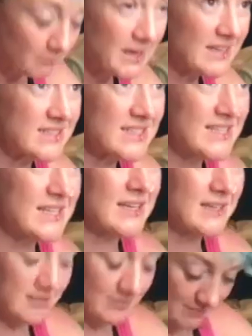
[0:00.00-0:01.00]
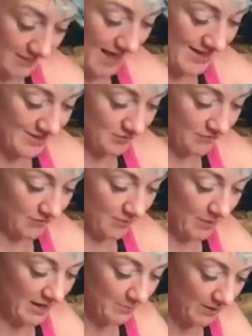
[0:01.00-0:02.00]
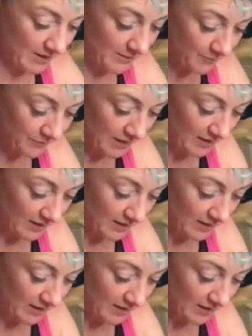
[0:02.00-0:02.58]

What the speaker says: meets the edge of the paper.